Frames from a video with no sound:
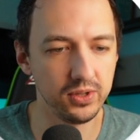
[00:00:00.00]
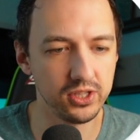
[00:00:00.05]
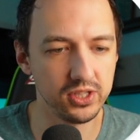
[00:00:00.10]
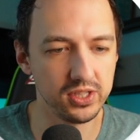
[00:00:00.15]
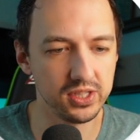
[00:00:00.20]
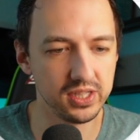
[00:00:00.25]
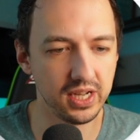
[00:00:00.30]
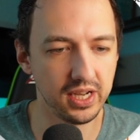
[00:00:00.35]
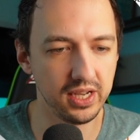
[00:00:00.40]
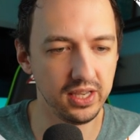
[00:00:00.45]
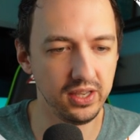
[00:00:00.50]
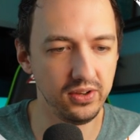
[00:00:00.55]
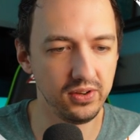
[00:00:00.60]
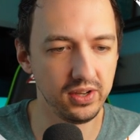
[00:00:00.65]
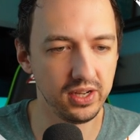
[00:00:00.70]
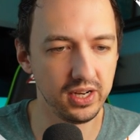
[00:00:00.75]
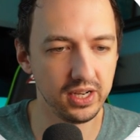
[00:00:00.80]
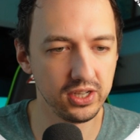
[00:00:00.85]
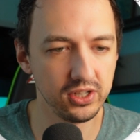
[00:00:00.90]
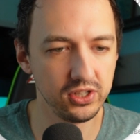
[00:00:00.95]
which is that you
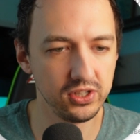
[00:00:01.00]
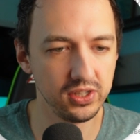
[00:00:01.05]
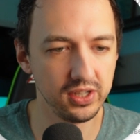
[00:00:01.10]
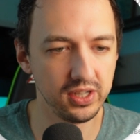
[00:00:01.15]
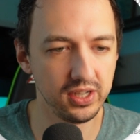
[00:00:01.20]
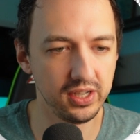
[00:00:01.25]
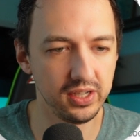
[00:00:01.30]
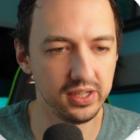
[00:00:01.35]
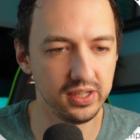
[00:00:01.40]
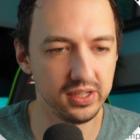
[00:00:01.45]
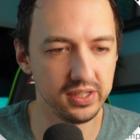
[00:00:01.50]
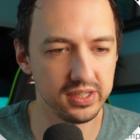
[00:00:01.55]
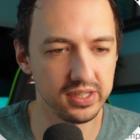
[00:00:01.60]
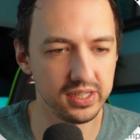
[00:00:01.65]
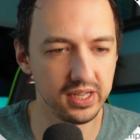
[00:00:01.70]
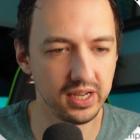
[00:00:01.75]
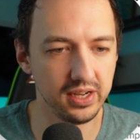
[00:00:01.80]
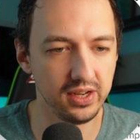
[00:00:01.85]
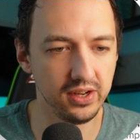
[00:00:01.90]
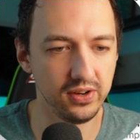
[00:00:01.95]
can actually
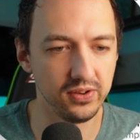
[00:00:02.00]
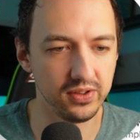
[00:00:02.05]
set